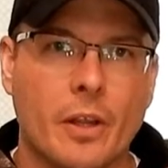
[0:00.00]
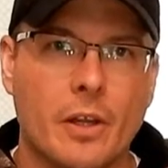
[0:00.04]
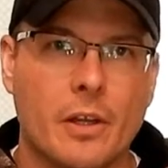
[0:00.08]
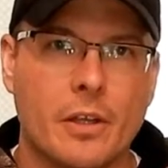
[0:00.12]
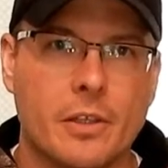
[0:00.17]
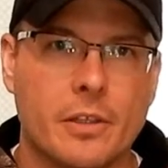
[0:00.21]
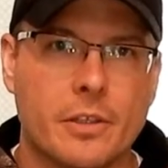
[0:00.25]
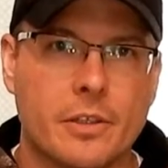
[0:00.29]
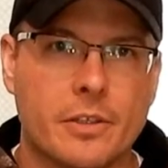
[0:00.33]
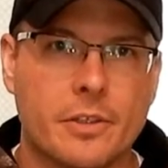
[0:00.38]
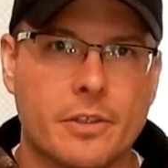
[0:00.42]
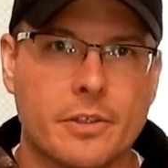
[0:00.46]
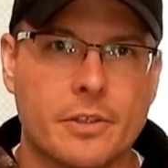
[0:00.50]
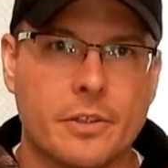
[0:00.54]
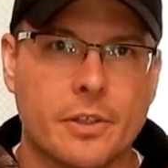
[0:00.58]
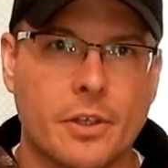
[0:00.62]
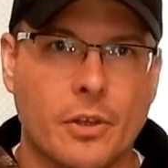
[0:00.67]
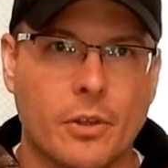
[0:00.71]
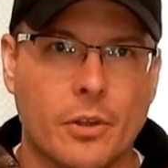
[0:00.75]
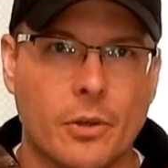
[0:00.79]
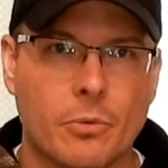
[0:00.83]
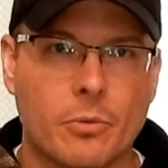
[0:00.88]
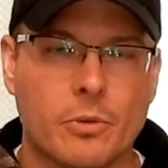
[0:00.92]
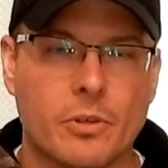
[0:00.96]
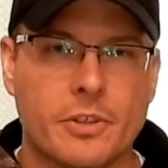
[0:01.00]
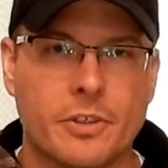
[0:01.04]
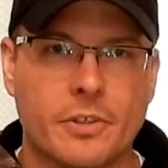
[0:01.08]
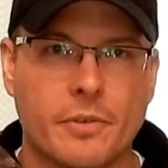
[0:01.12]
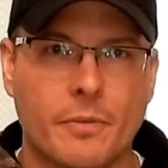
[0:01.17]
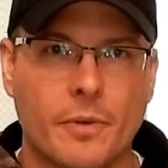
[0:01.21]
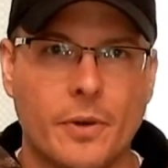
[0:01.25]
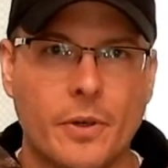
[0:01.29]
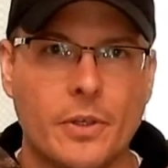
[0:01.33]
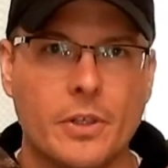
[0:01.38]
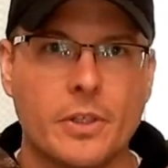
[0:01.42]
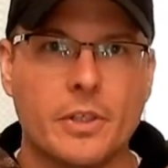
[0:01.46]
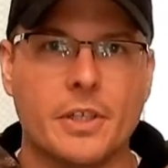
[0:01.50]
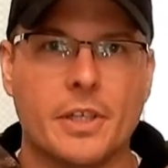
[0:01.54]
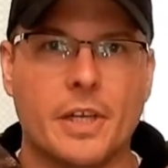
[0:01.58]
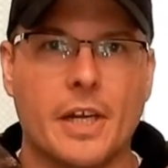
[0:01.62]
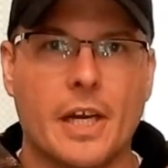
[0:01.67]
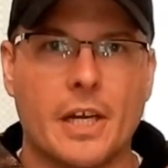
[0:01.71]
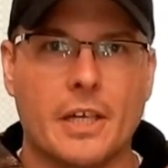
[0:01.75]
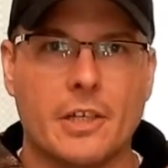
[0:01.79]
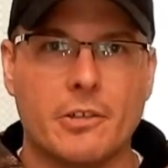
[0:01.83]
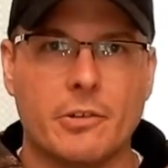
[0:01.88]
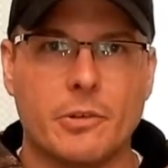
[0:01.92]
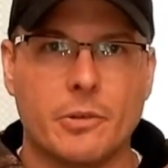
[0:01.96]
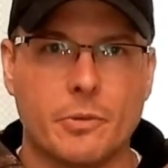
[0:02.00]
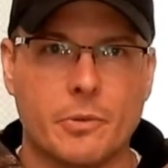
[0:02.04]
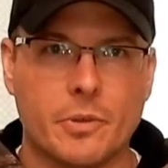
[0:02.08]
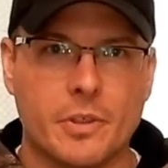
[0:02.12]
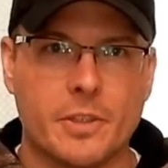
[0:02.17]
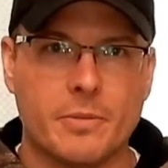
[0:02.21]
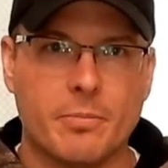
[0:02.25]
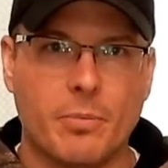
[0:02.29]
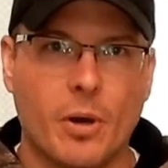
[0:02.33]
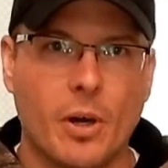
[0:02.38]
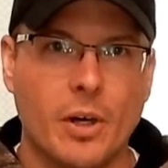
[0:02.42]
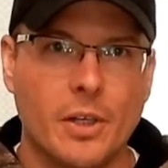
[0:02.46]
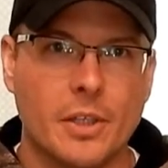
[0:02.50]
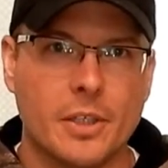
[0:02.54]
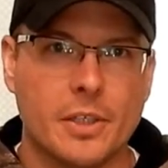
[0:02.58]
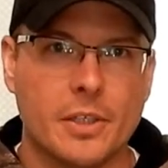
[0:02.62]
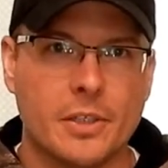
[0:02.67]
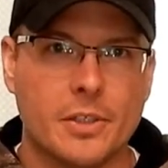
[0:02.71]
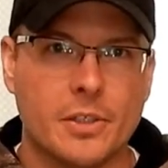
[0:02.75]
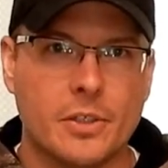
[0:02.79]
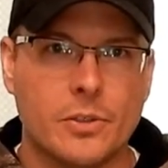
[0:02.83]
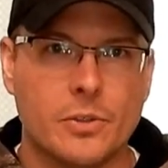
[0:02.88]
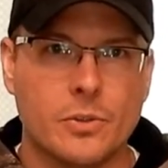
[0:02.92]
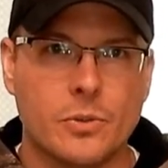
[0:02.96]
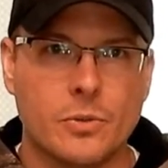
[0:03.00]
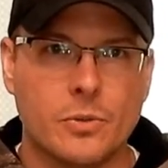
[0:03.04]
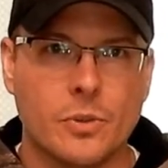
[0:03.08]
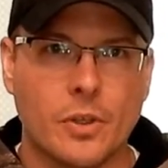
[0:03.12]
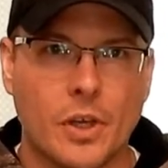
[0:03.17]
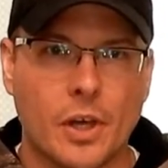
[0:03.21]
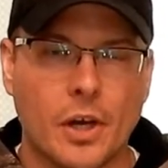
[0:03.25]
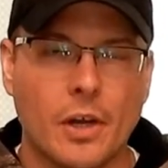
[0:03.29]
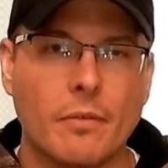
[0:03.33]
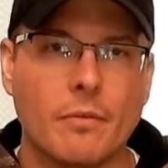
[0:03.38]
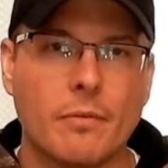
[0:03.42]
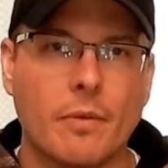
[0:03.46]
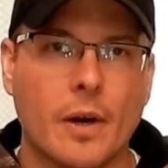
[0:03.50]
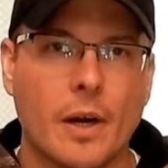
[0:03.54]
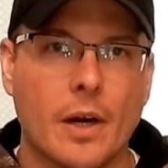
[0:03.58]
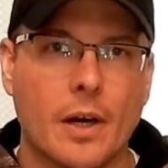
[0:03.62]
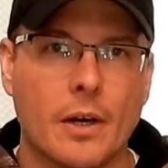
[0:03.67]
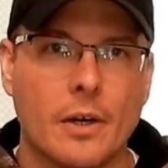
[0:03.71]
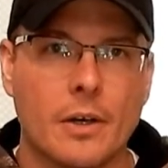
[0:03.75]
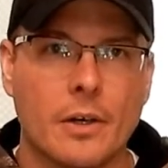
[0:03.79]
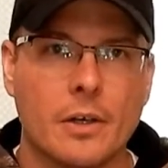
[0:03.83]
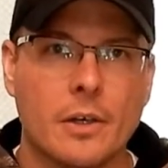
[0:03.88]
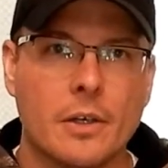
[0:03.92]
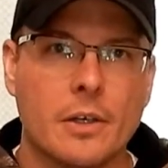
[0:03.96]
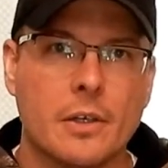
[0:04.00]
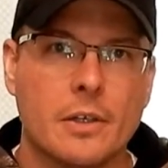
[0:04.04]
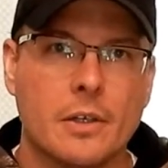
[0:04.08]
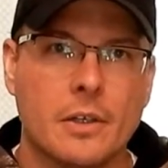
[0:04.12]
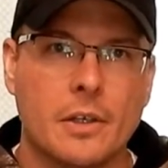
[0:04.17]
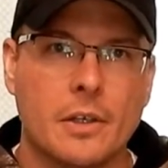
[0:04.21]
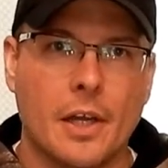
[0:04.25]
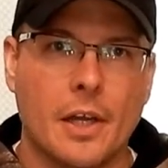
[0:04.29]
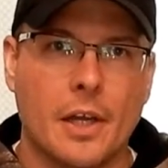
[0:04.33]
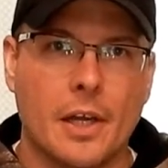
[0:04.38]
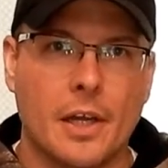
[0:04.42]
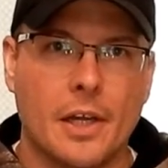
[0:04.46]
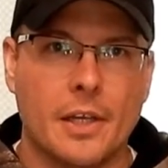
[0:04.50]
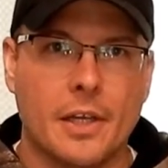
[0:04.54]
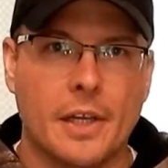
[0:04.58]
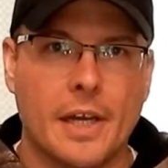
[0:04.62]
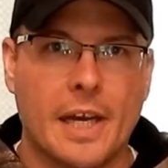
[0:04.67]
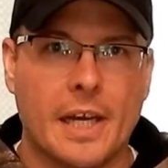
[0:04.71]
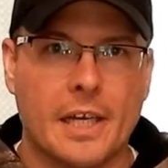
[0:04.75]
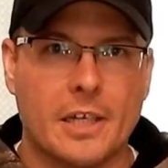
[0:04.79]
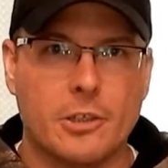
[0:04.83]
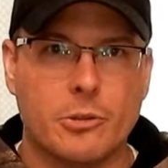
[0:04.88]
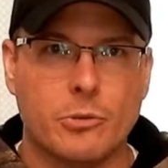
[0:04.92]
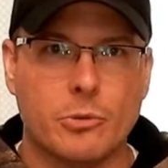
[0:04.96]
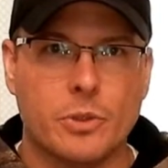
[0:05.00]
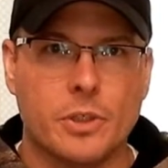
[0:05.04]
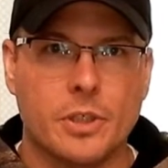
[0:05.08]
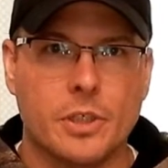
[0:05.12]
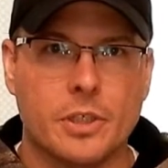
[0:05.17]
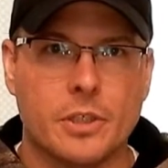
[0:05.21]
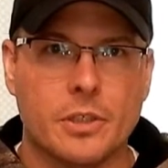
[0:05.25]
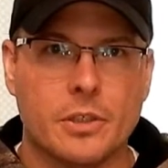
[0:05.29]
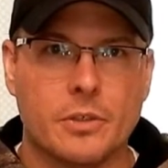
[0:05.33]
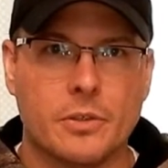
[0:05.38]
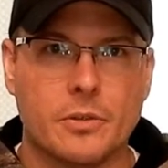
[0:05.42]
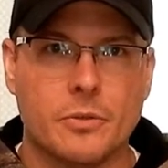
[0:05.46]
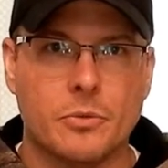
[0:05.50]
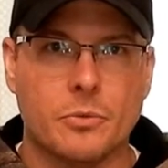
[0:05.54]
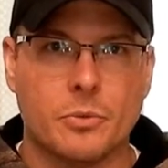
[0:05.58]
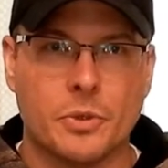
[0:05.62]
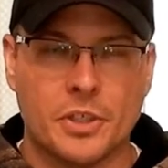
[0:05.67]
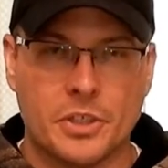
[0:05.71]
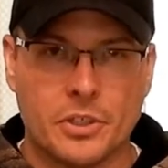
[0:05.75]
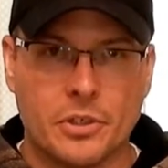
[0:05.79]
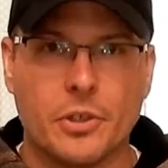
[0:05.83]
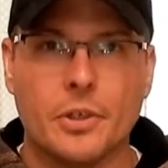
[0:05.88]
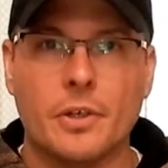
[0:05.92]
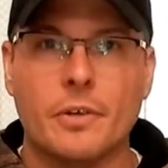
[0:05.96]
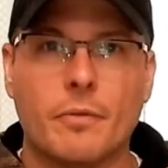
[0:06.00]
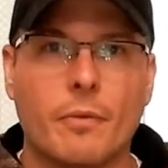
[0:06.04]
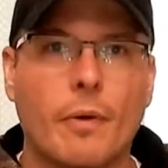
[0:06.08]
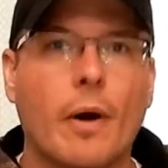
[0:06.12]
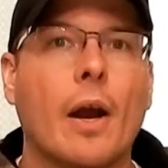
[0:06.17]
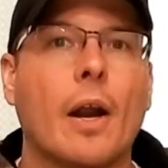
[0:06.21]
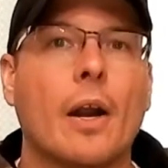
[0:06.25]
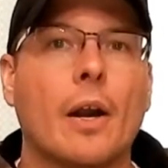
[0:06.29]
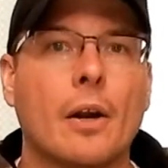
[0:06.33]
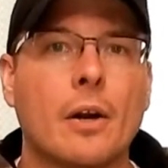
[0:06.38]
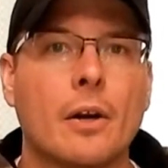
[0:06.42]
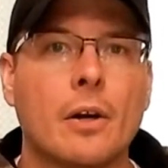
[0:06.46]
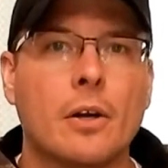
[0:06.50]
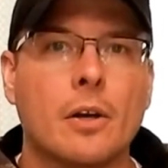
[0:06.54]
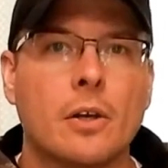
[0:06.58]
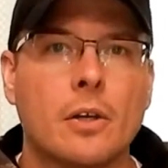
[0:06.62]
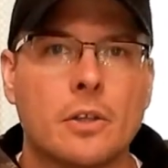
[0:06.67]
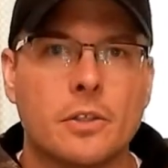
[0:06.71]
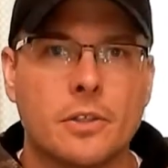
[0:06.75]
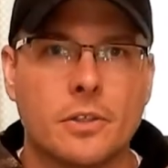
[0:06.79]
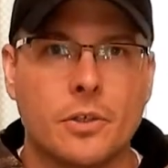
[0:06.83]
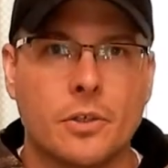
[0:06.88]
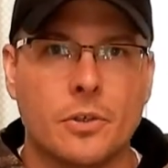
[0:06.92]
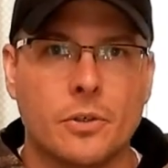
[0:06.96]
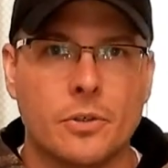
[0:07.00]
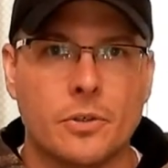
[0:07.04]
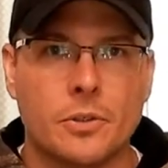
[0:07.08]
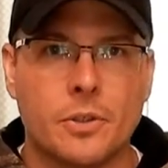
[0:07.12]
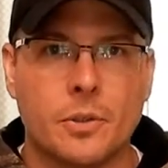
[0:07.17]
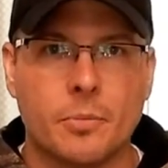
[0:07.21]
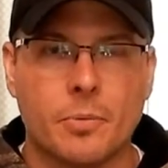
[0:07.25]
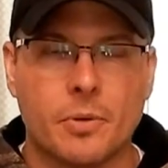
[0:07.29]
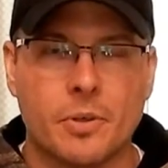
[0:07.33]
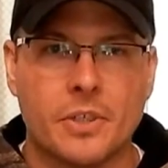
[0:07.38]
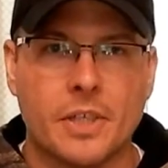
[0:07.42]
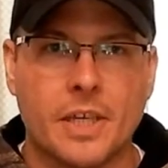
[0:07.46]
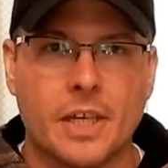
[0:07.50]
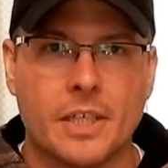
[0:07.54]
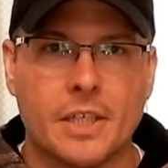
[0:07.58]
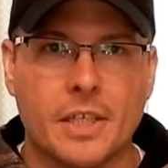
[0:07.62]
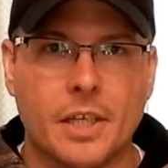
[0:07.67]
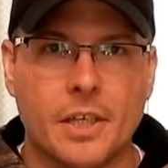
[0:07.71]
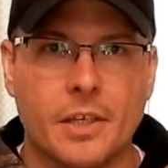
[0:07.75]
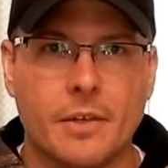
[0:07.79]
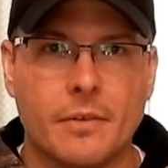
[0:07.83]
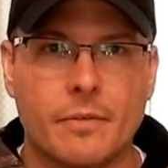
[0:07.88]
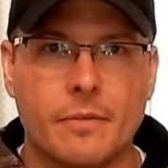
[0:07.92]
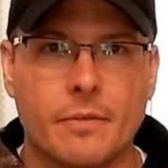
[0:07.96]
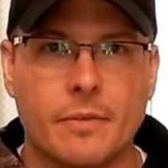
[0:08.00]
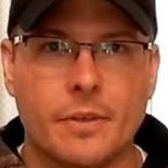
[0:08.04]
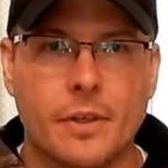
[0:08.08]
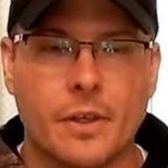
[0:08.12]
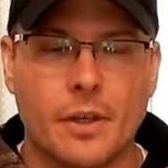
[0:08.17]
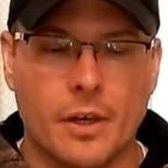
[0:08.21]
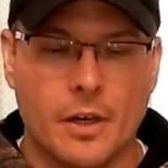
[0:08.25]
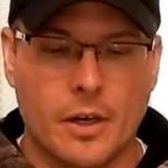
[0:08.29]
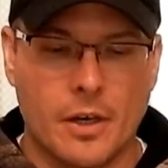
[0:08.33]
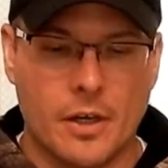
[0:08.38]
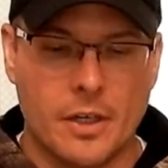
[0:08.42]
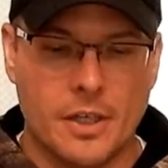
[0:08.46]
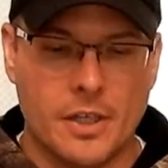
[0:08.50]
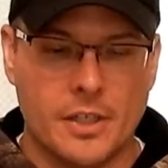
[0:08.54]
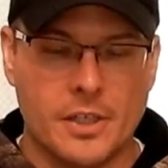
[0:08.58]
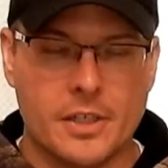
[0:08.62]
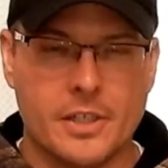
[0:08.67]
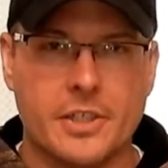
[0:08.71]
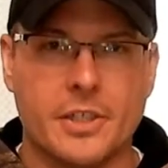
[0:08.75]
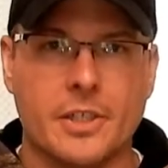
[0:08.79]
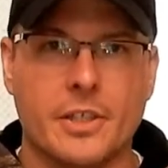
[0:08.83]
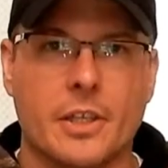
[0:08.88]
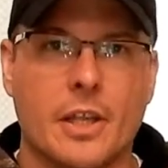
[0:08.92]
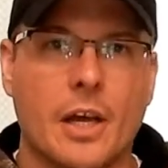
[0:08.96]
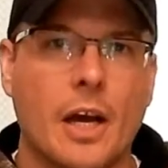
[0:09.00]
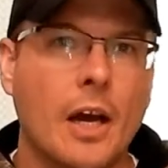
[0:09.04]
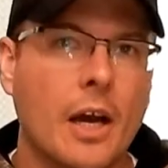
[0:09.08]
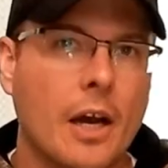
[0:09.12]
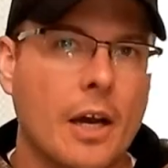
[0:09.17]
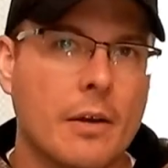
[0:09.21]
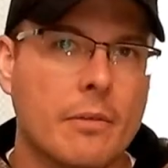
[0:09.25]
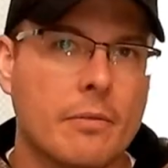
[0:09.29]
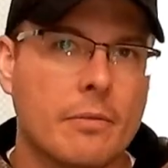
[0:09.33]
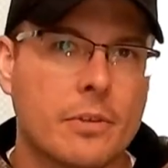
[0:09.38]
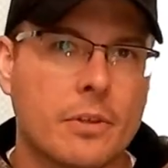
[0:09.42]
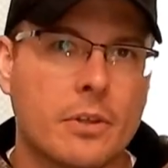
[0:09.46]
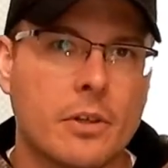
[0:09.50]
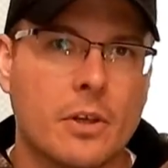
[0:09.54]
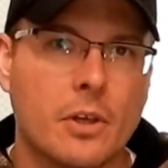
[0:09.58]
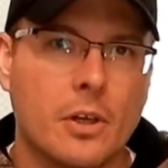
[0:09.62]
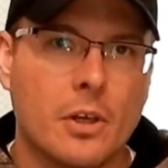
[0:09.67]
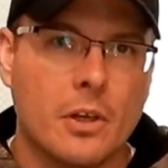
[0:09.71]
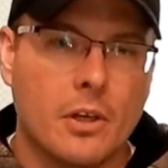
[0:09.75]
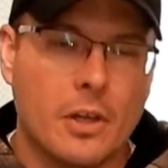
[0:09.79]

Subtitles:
there were civilians that actually responded to the gunfire and actually returned fire to protect innocent lives.